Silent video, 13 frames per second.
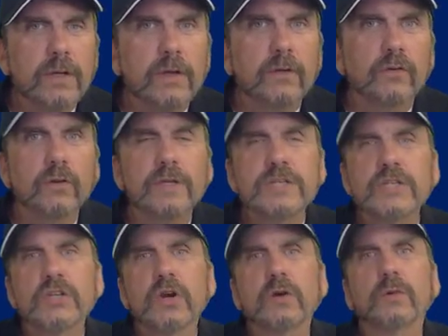So let's
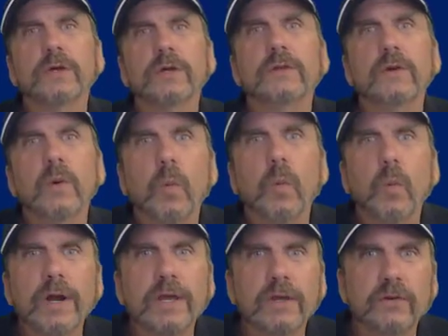start with
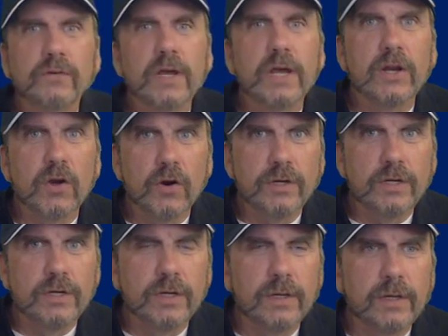what is an
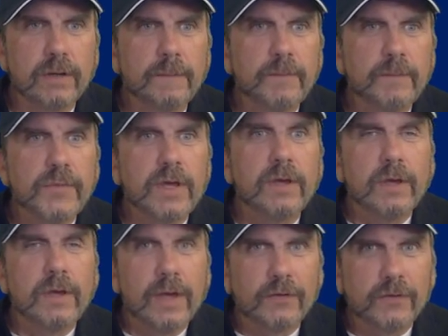RDD.
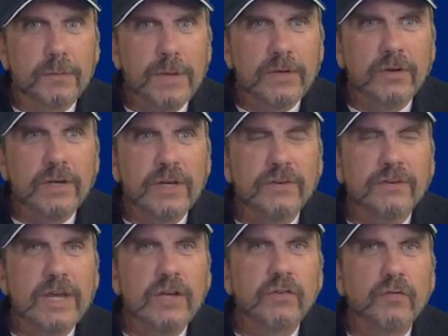As I mentioned, it
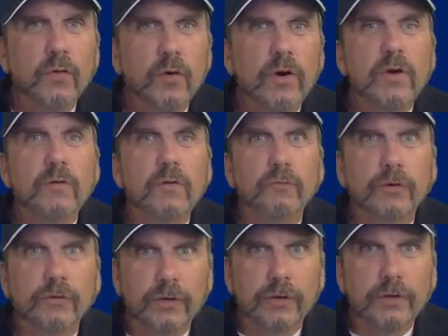stands for
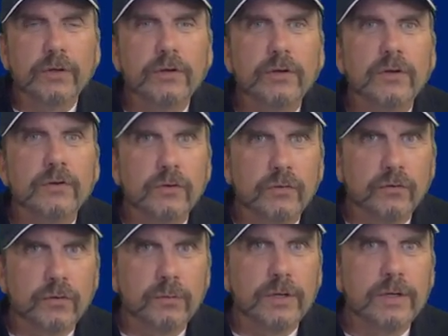Resilient
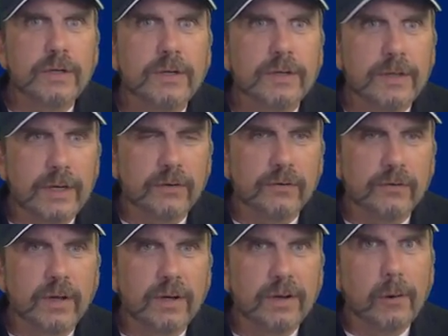Distributed
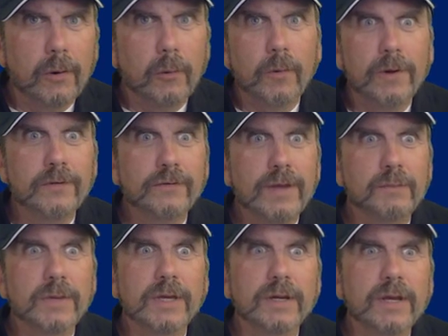Dataset. What does that
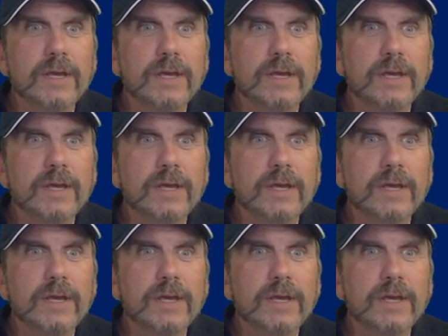mean?